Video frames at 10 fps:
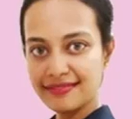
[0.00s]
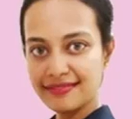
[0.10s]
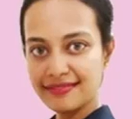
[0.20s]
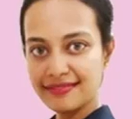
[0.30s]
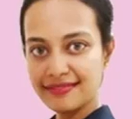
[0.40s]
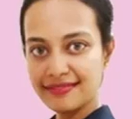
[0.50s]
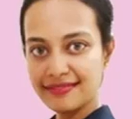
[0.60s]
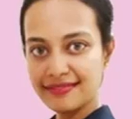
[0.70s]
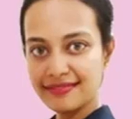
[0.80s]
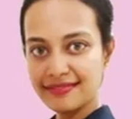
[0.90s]

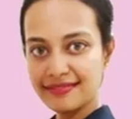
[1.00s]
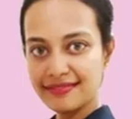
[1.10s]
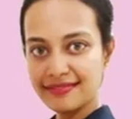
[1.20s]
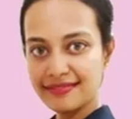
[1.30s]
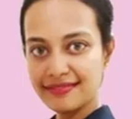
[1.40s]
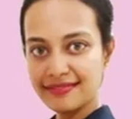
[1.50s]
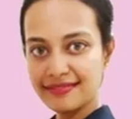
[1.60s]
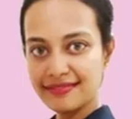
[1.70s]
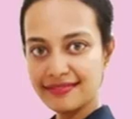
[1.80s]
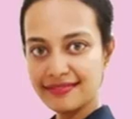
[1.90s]

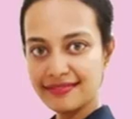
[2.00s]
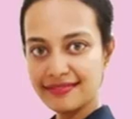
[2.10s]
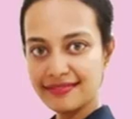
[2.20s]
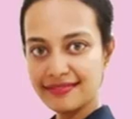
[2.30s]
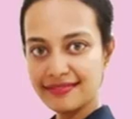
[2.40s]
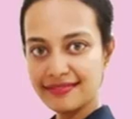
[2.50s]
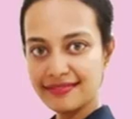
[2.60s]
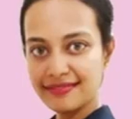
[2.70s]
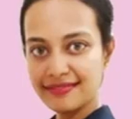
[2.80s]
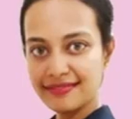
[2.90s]

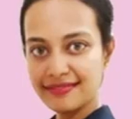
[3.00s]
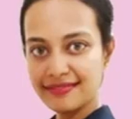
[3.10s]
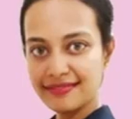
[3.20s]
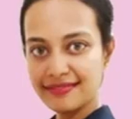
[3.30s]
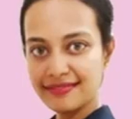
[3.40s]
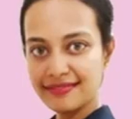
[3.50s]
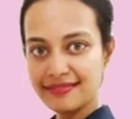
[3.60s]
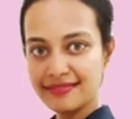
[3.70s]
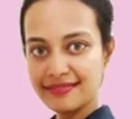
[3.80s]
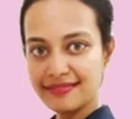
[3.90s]

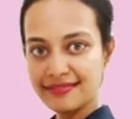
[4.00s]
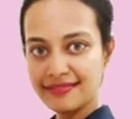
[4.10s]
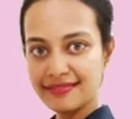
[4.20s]
[no speech]